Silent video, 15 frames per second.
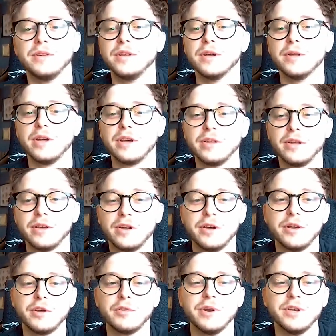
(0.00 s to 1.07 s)
you know, that, that
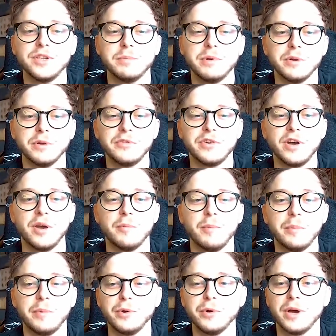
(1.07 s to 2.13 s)
kind of crazy period of time
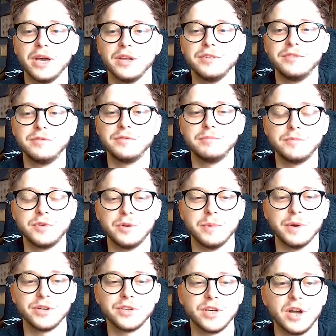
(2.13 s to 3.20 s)
where we all had too
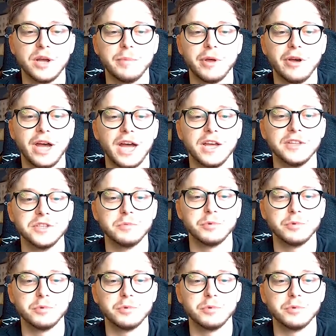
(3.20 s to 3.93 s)
much time on our hands.